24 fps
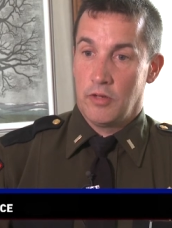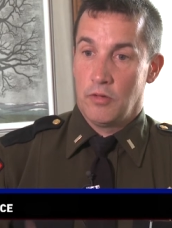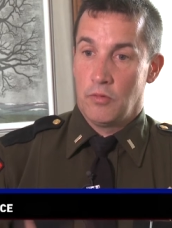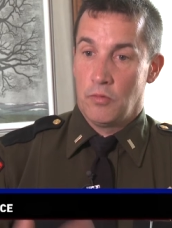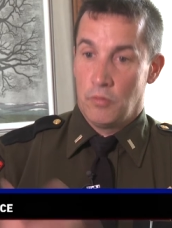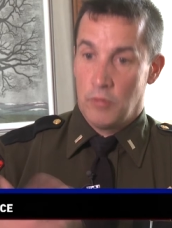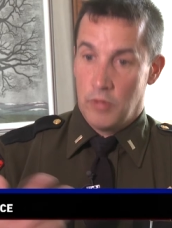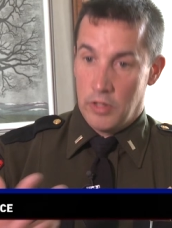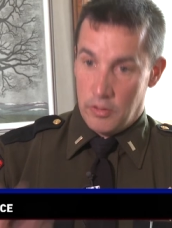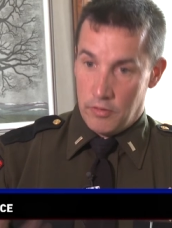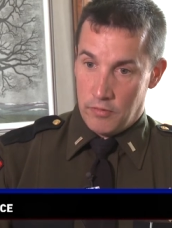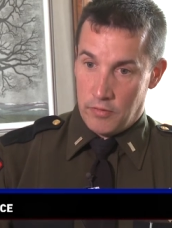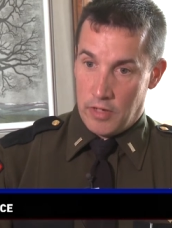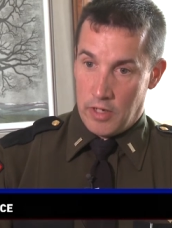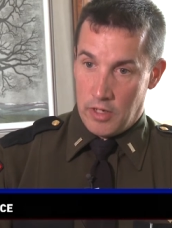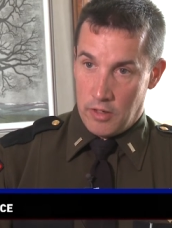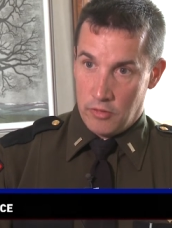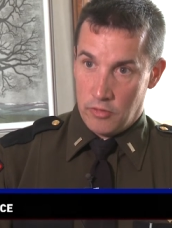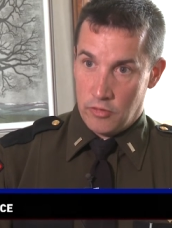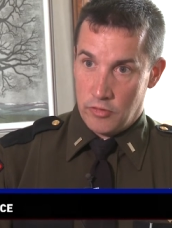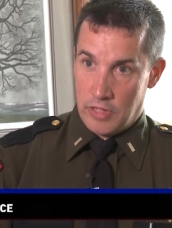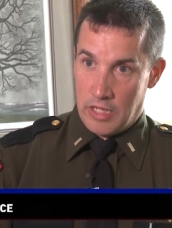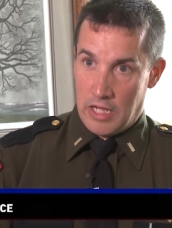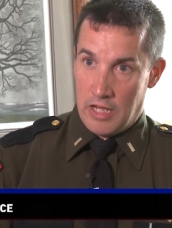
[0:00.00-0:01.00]
one of our
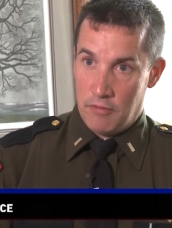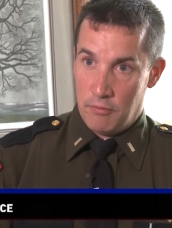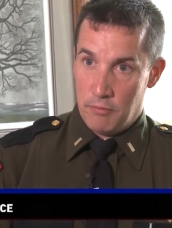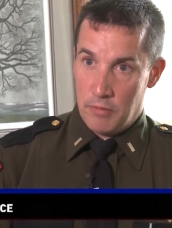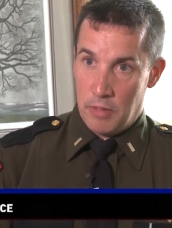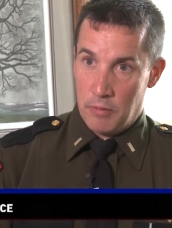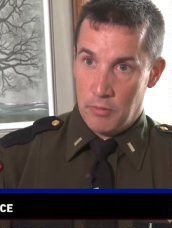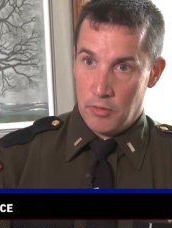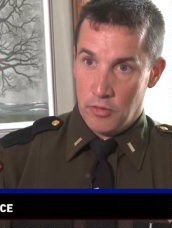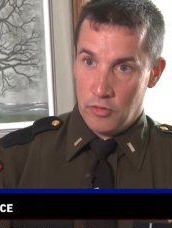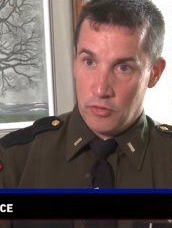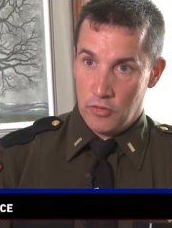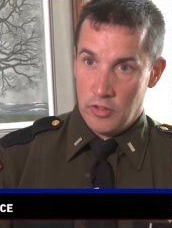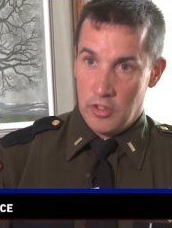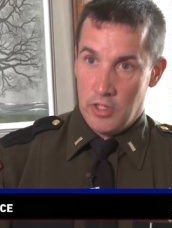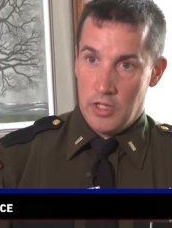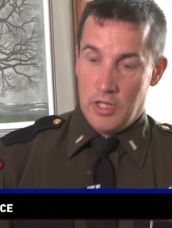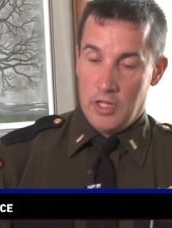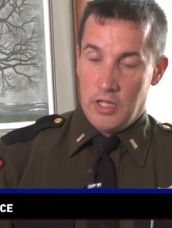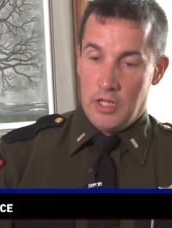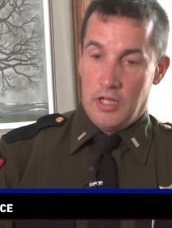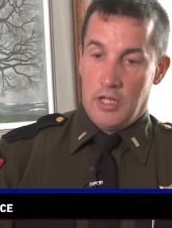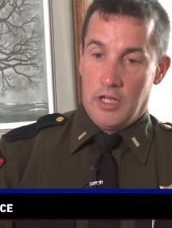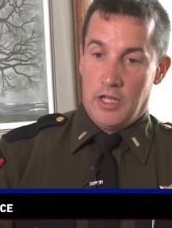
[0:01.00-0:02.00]
staff members,
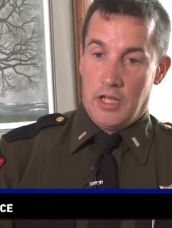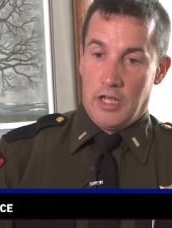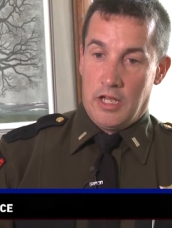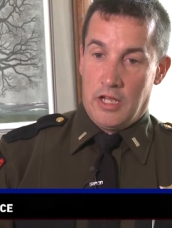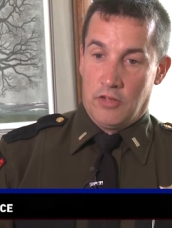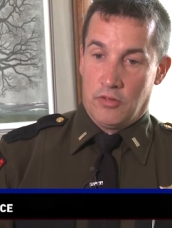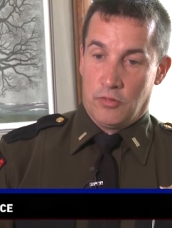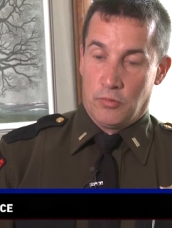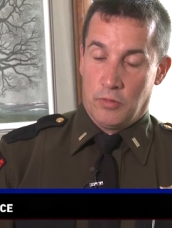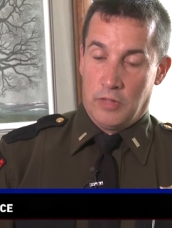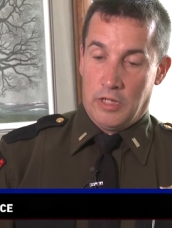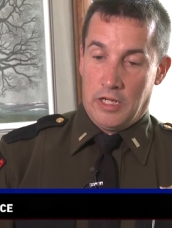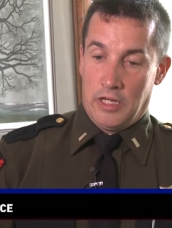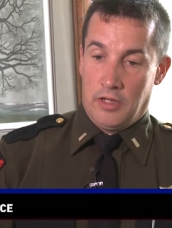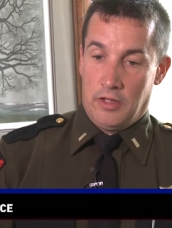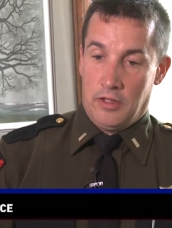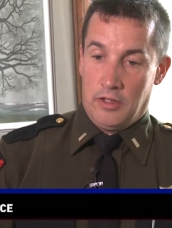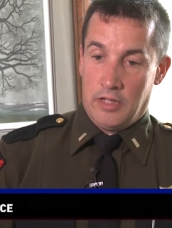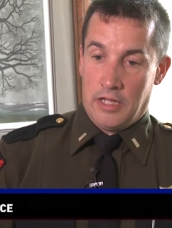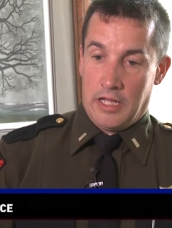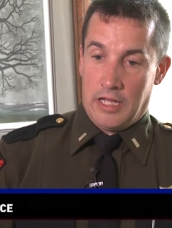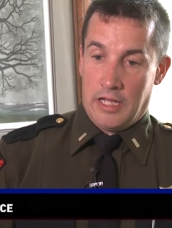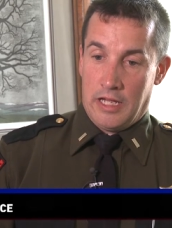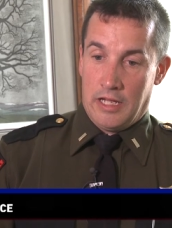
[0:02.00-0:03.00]
as
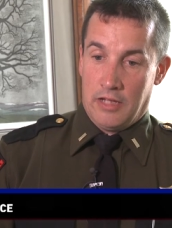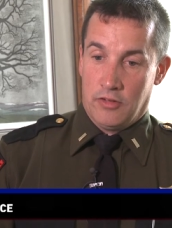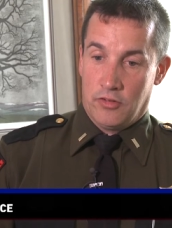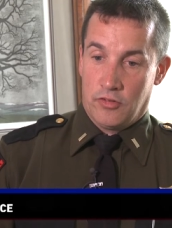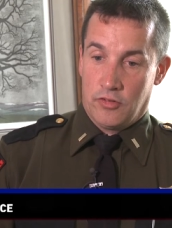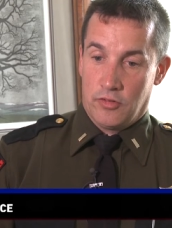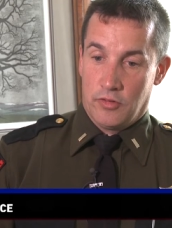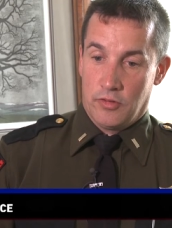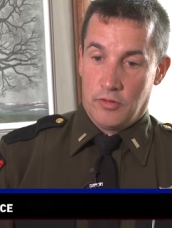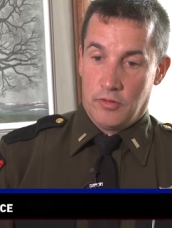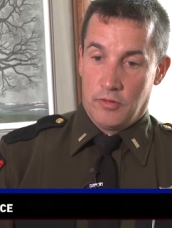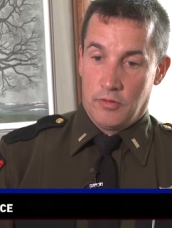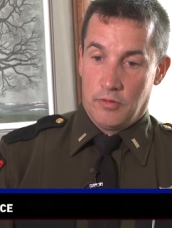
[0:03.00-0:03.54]
well as